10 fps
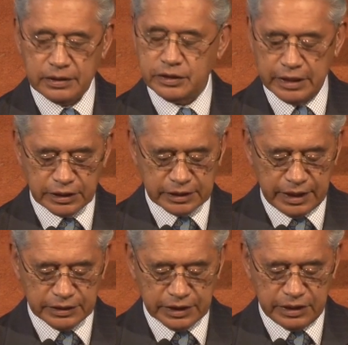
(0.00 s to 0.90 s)
just
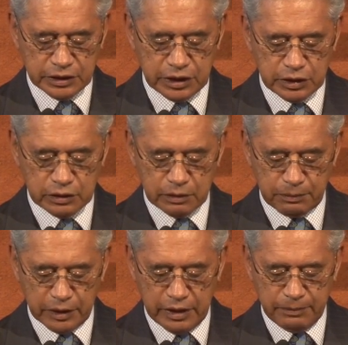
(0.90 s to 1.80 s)
as a decision to
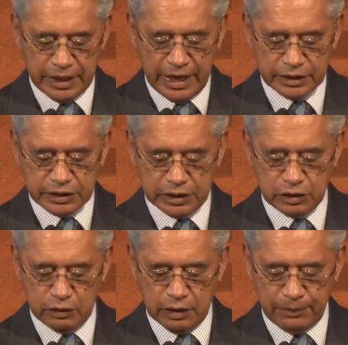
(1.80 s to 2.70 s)
prohibit access
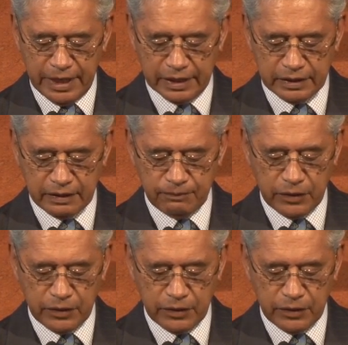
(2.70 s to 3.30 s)
to a park